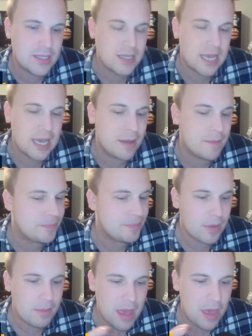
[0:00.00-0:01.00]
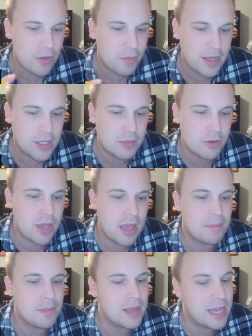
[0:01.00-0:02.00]
thing. Mather made some okay
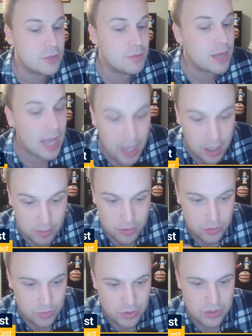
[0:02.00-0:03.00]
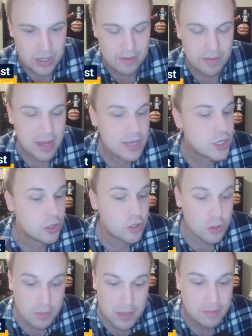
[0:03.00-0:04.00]
plays. McConnell was doing stuff. Jalen
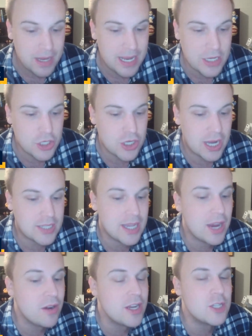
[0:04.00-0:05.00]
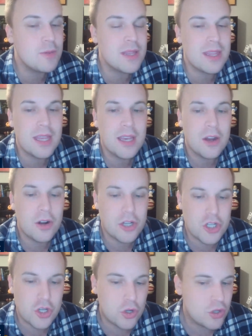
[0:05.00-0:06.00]
Smith made his shots. Aaron Nesmith hurt his
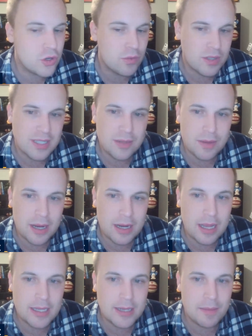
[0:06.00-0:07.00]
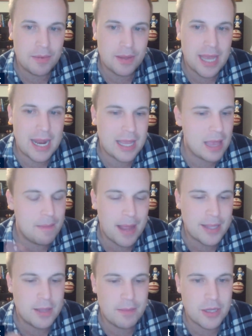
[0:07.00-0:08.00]
shoulder. We'll see what is up with that. He came
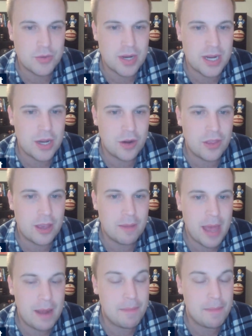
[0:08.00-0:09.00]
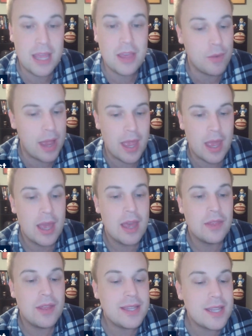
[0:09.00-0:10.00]
back to the bench. We didn't hear anything about it. But either way,
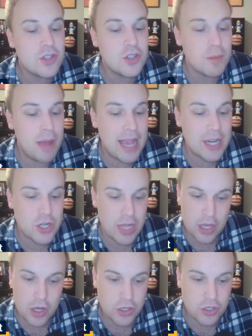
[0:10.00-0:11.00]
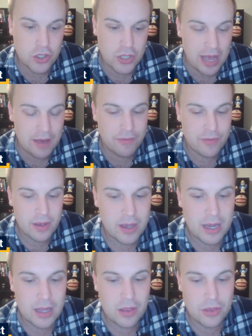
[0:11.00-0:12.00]
they did some actually like good stuff
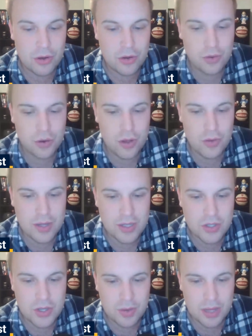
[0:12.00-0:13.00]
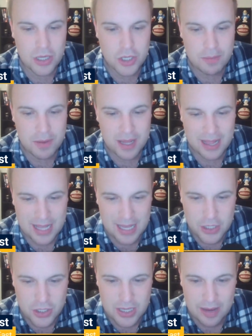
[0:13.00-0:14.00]
in the third quarter. You can see where they chip in the
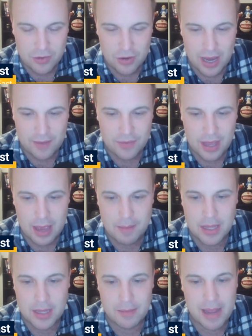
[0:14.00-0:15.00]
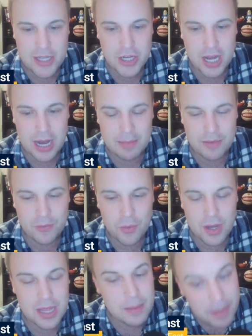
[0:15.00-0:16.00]
lead just after halftime, and then the Magic get it up to forty, and then the